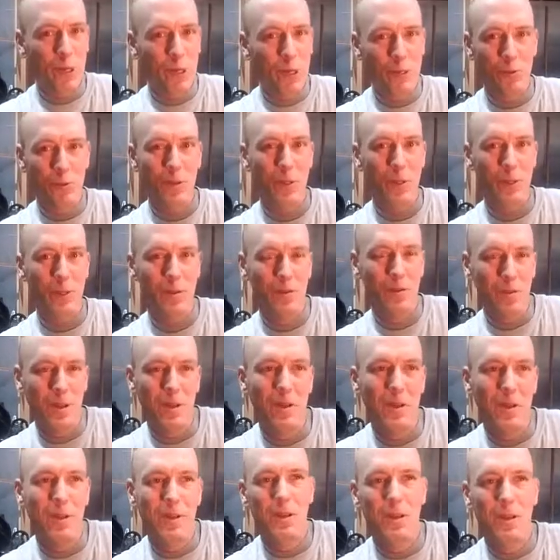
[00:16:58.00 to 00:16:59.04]
really,
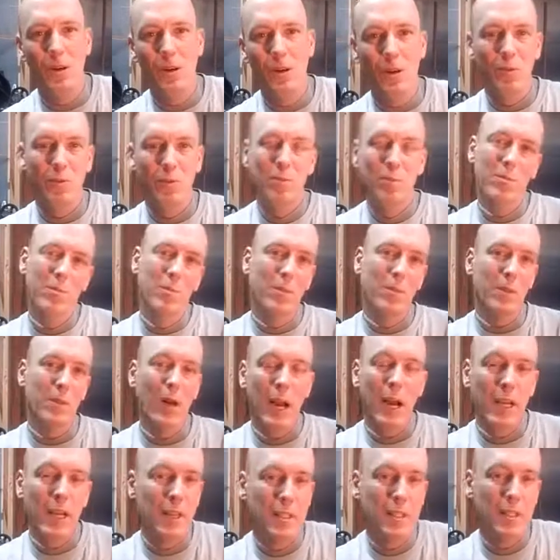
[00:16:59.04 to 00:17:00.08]
a
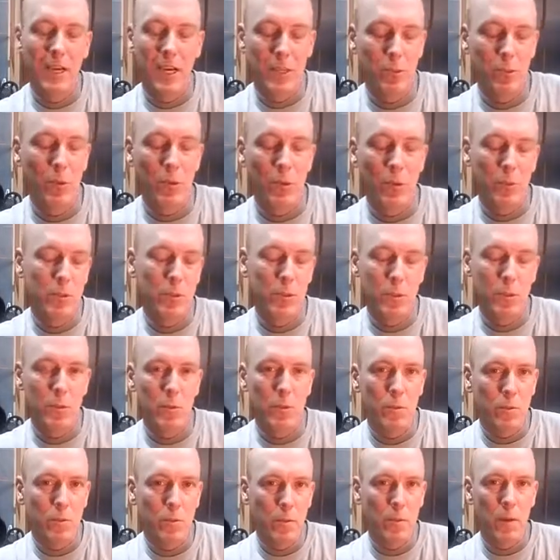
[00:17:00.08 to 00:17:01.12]
lot of these guys won't
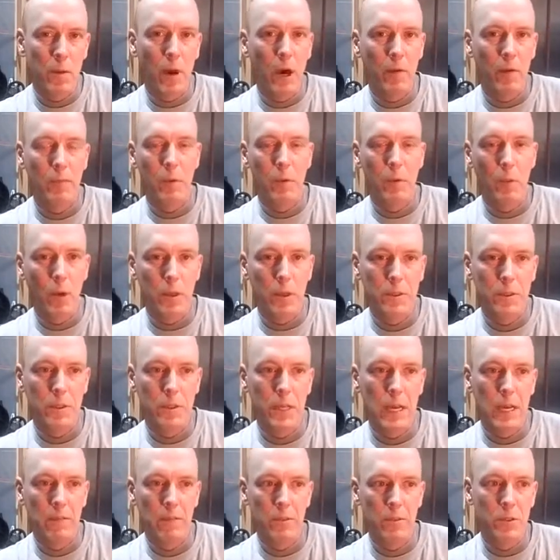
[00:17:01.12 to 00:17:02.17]
do off the wall
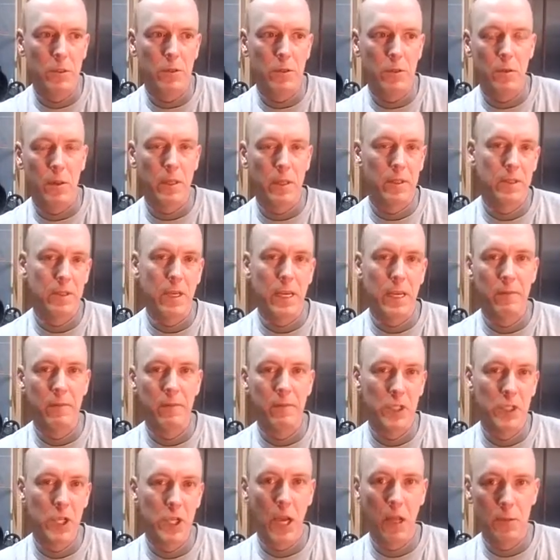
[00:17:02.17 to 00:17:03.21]
stuff. And so it's kind of a
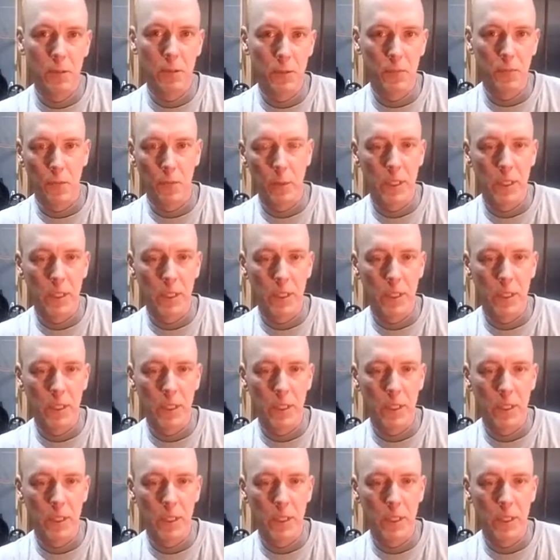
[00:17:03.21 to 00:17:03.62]
challenge for me